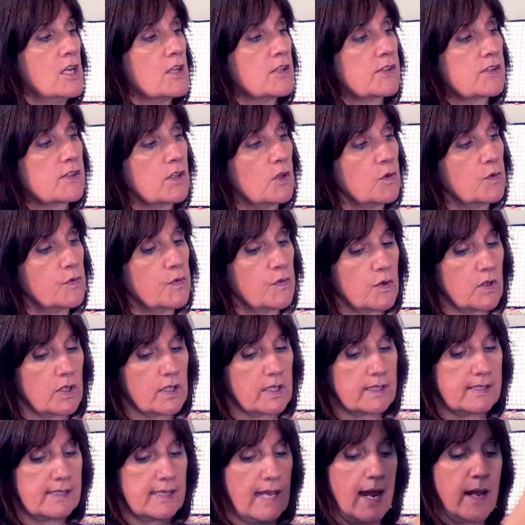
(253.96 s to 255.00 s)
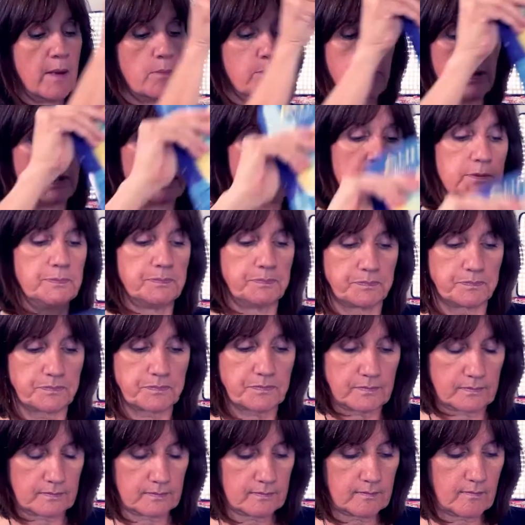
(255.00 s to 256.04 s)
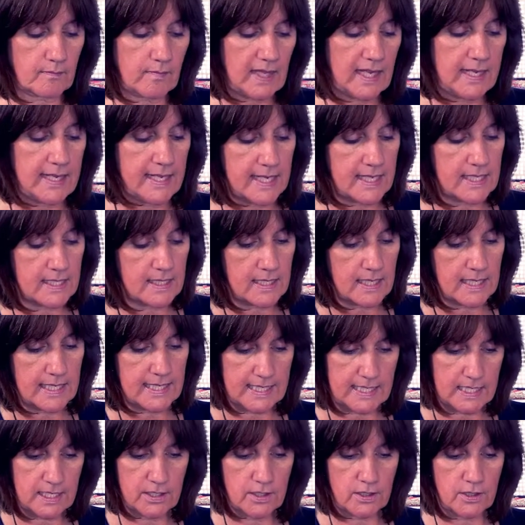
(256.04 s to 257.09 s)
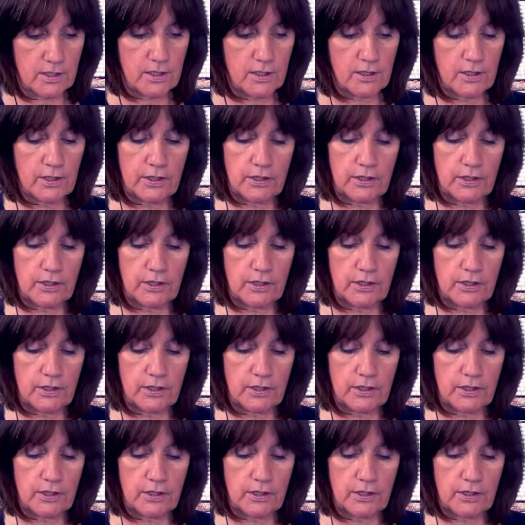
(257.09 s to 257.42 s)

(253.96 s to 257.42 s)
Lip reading: So for example, in here,